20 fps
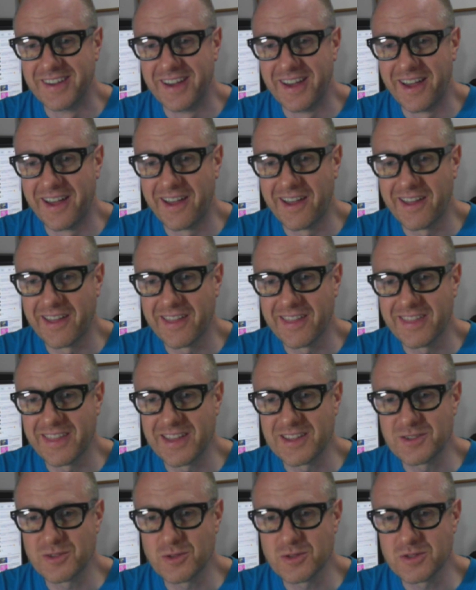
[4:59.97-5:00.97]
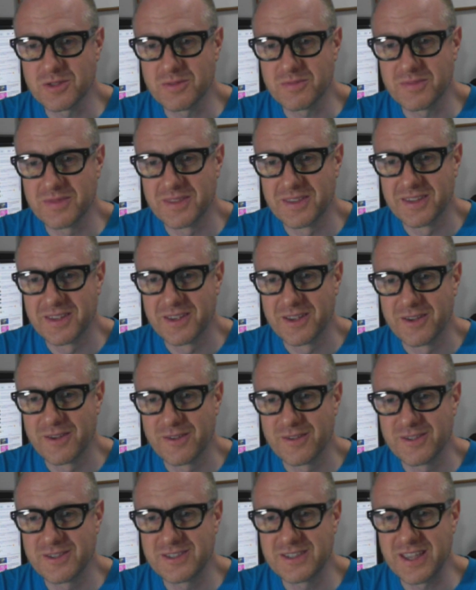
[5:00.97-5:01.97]
That's awesome.
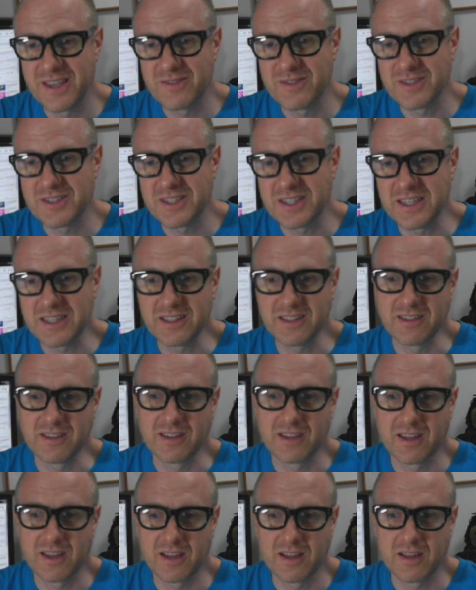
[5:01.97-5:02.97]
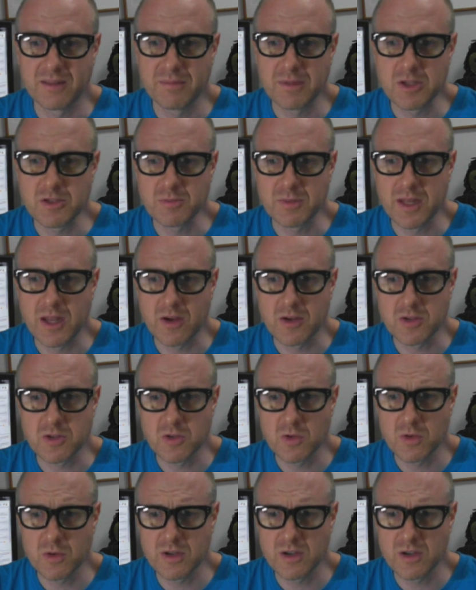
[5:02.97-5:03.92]
17. Benjamin Harris, you're